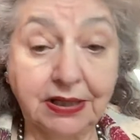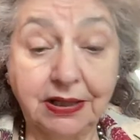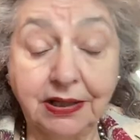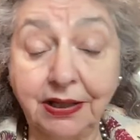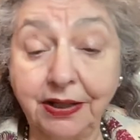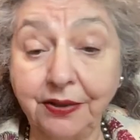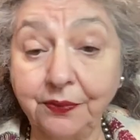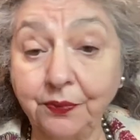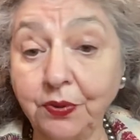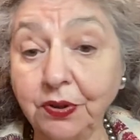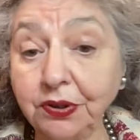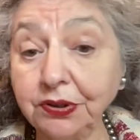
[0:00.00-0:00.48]

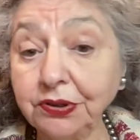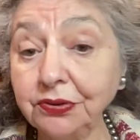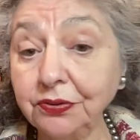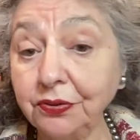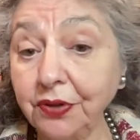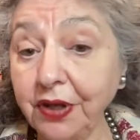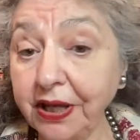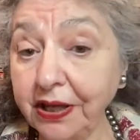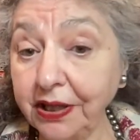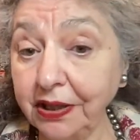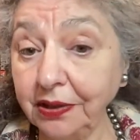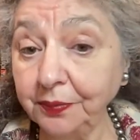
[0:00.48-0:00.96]
I want to
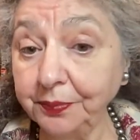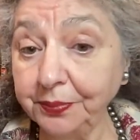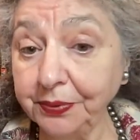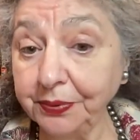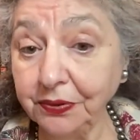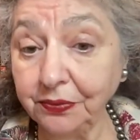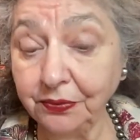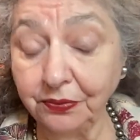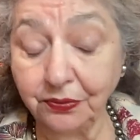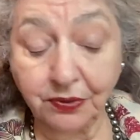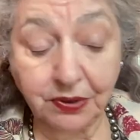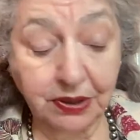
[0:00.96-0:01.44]
help
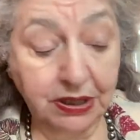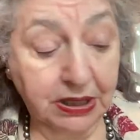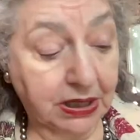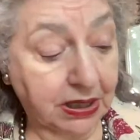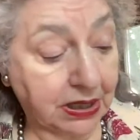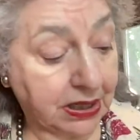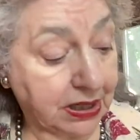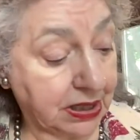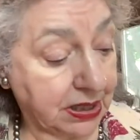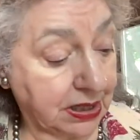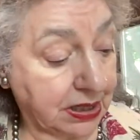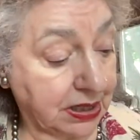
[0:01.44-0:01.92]
you
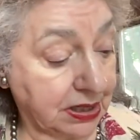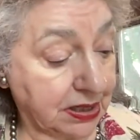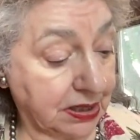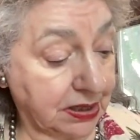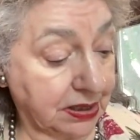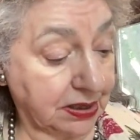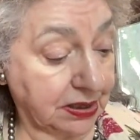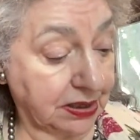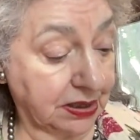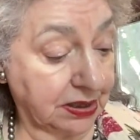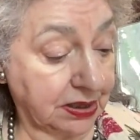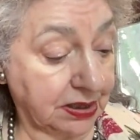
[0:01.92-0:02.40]

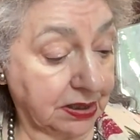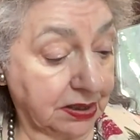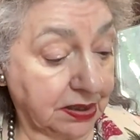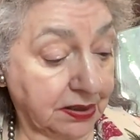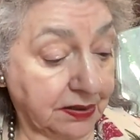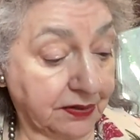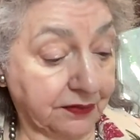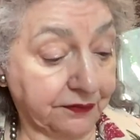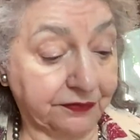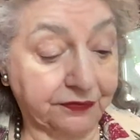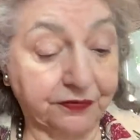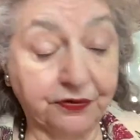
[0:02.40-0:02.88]

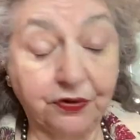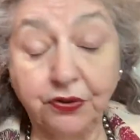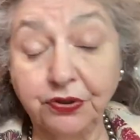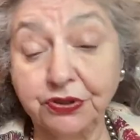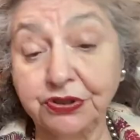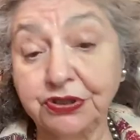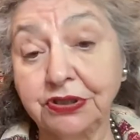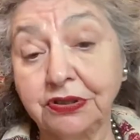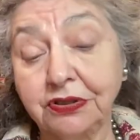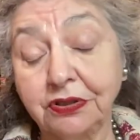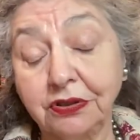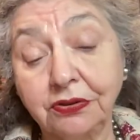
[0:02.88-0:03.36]

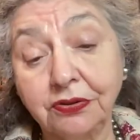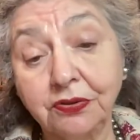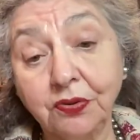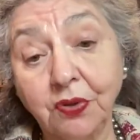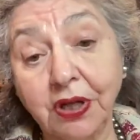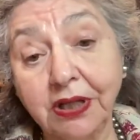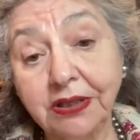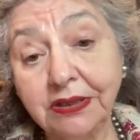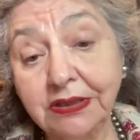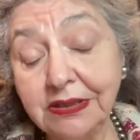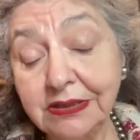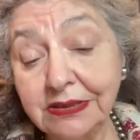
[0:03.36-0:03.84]
first to
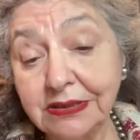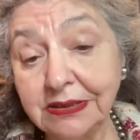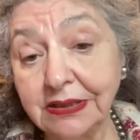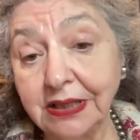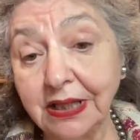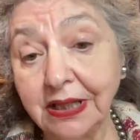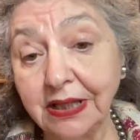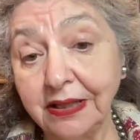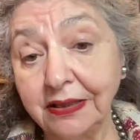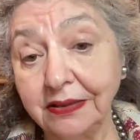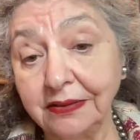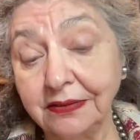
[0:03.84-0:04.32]

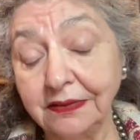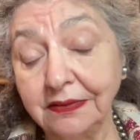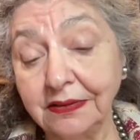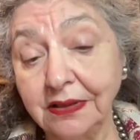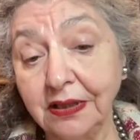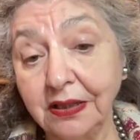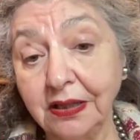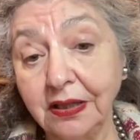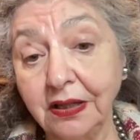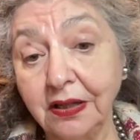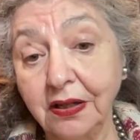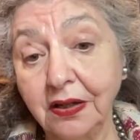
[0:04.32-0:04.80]
understand
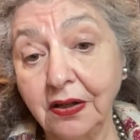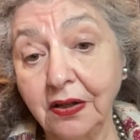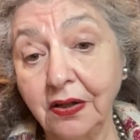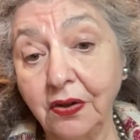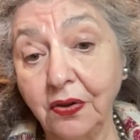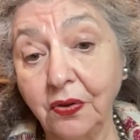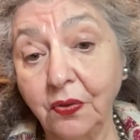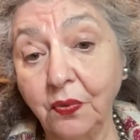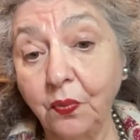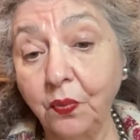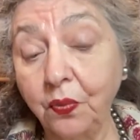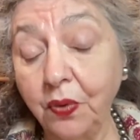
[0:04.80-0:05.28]

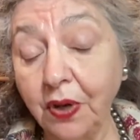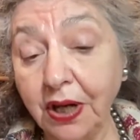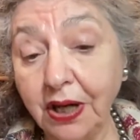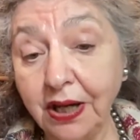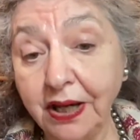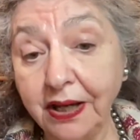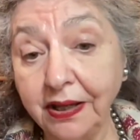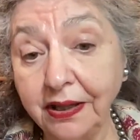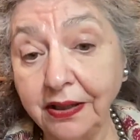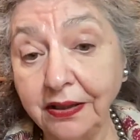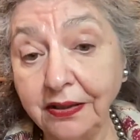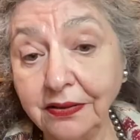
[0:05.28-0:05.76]

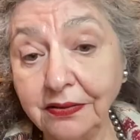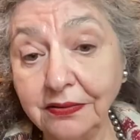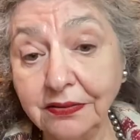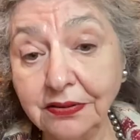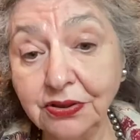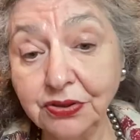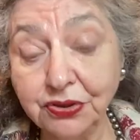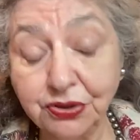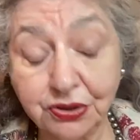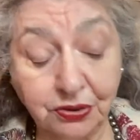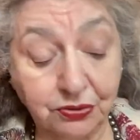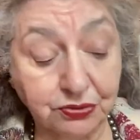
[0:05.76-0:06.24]
why
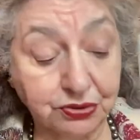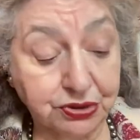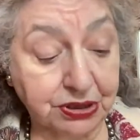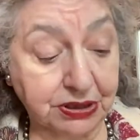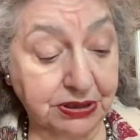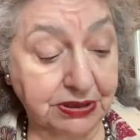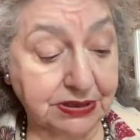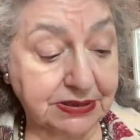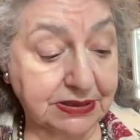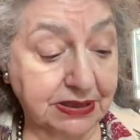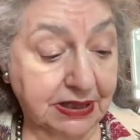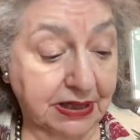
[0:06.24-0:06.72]
the
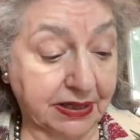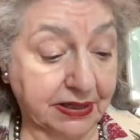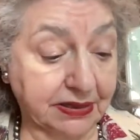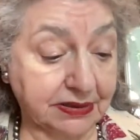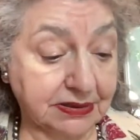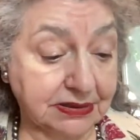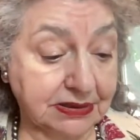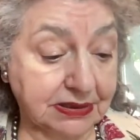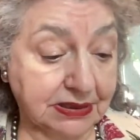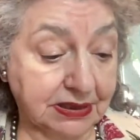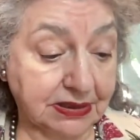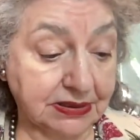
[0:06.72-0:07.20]
social
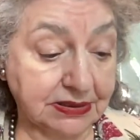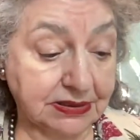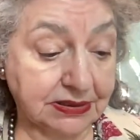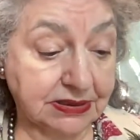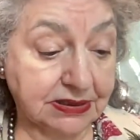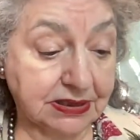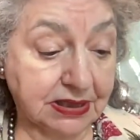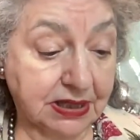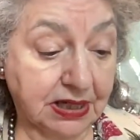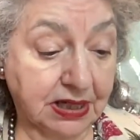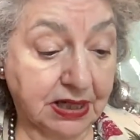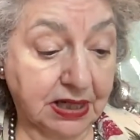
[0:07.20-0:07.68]

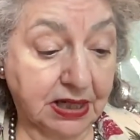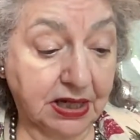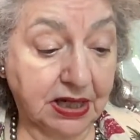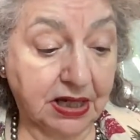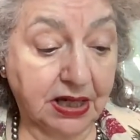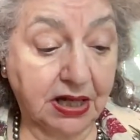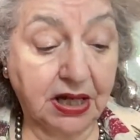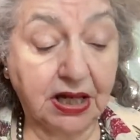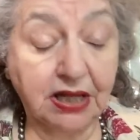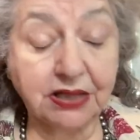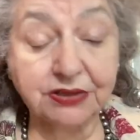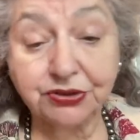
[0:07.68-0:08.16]
sciences
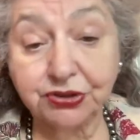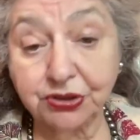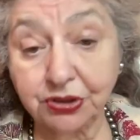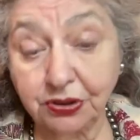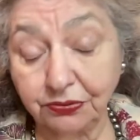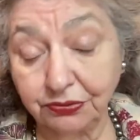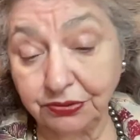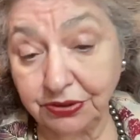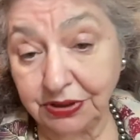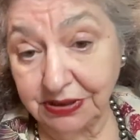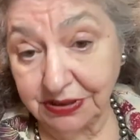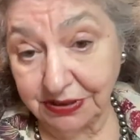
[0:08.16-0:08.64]
are
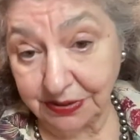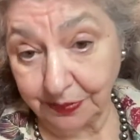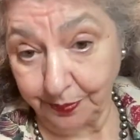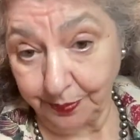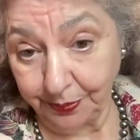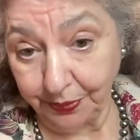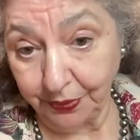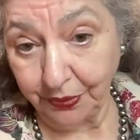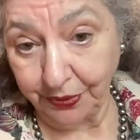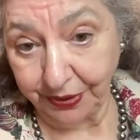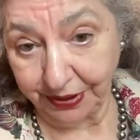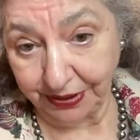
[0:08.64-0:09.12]
so
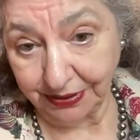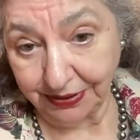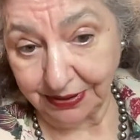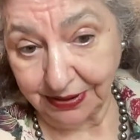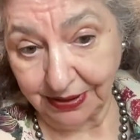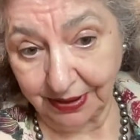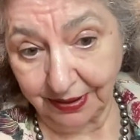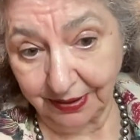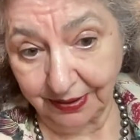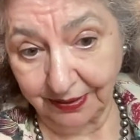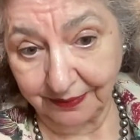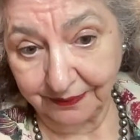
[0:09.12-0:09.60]
disappointing